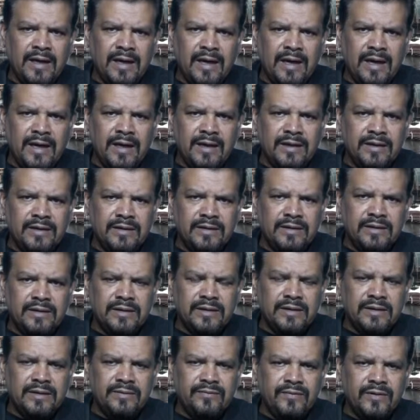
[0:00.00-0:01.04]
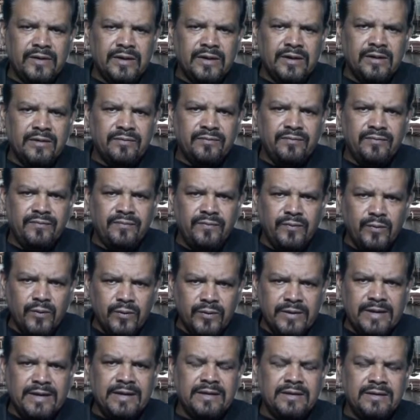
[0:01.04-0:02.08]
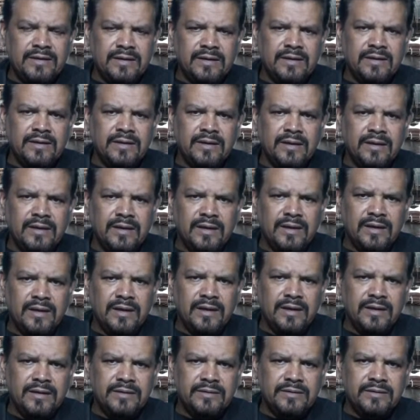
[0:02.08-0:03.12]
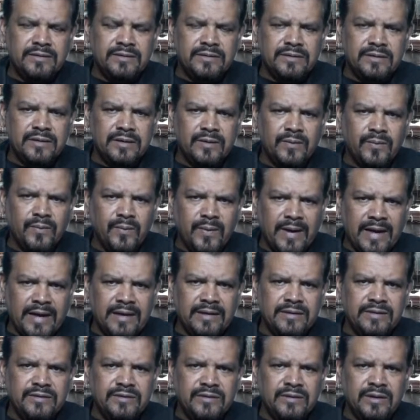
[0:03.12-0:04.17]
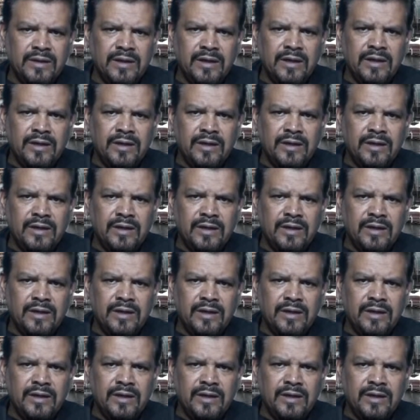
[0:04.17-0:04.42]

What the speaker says: and if you can afford it, it's wise